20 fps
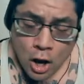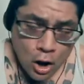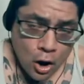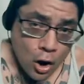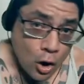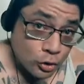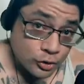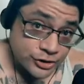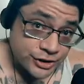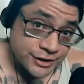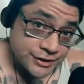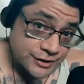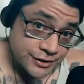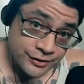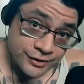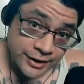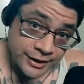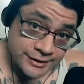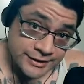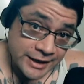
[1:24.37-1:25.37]
Oh, jeans and
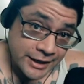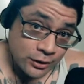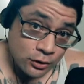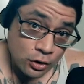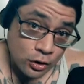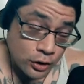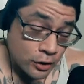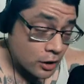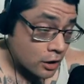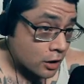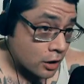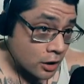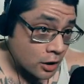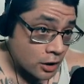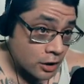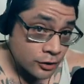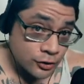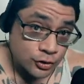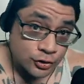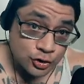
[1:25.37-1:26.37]
things. Hey, look,
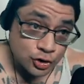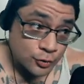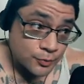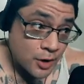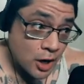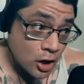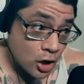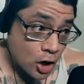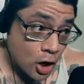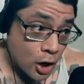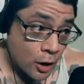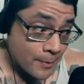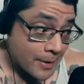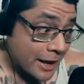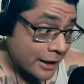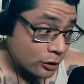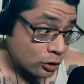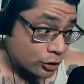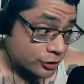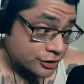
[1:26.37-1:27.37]
uh, YouTube.com.
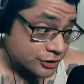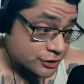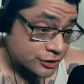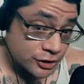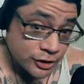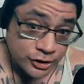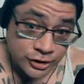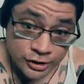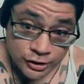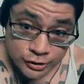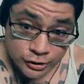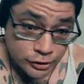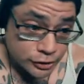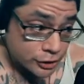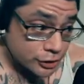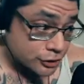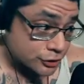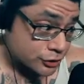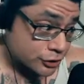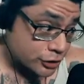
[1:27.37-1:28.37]
Hey, look, there's a there's a
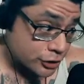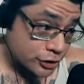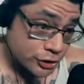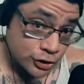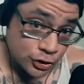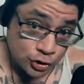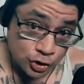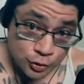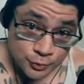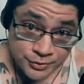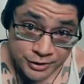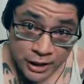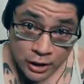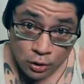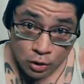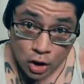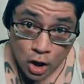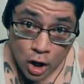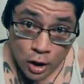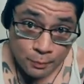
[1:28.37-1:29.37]
there's a YouTube channel
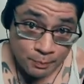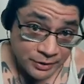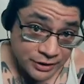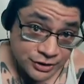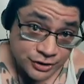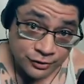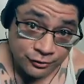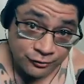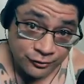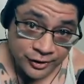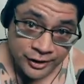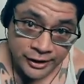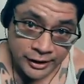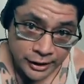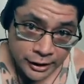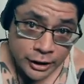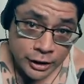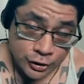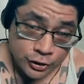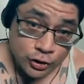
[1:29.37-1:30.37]
called PictureFit.
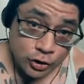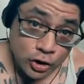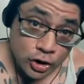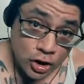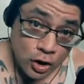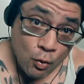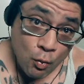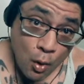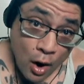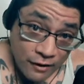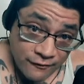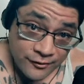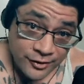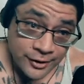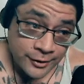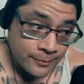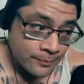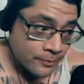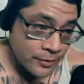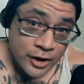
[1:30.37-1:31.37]
You're gonna love
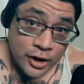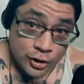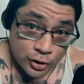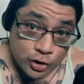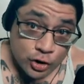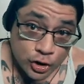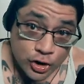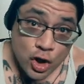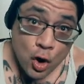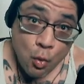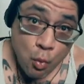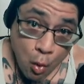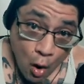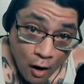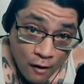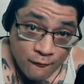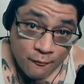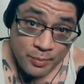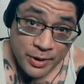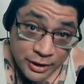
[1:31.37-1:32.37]
him. You're gonna
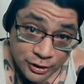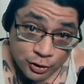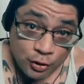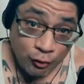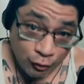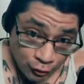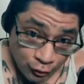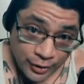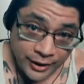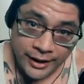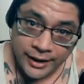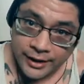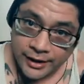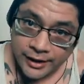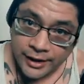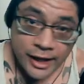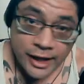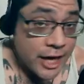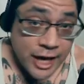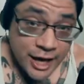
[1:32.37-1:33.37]
love Pito Fit.
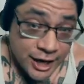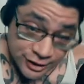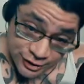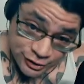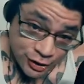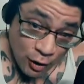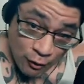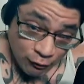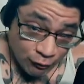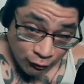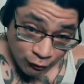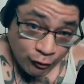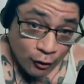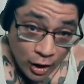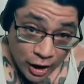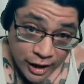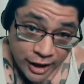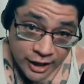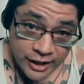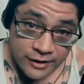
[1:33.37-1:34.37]
He's so
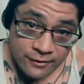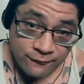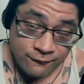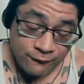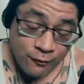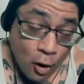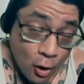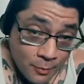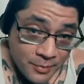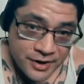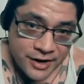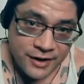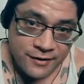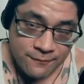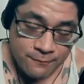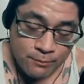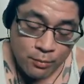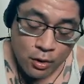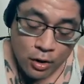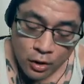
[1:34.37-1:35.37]
fucking
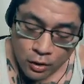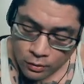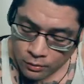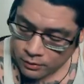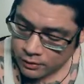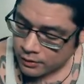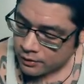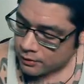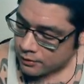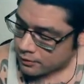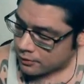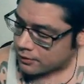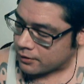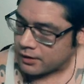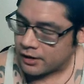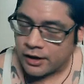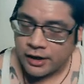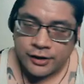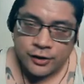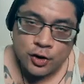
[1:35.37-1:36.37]
informative, bro.
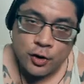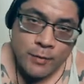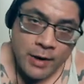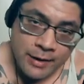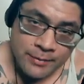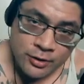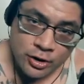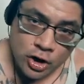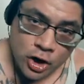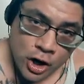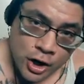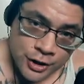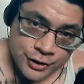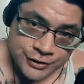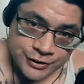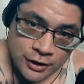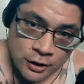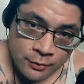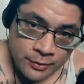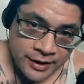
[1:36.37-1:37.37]
You made me
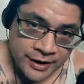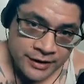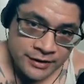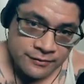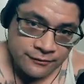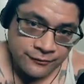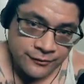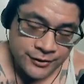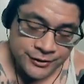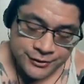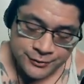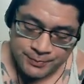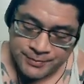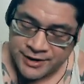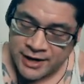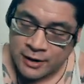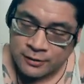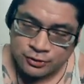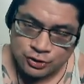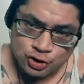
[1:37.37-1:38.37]
curse already in the first
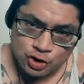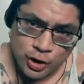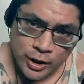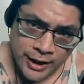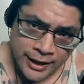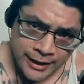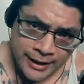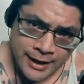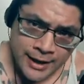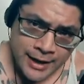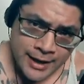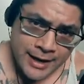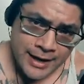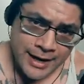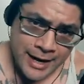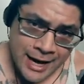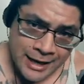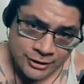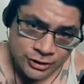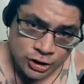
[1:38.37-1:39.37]
minute. I was trying
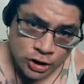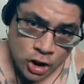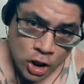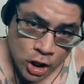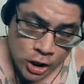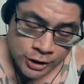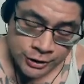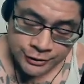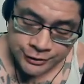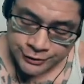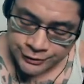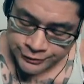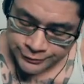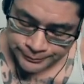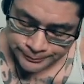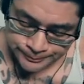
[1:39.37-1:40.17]
not to curse.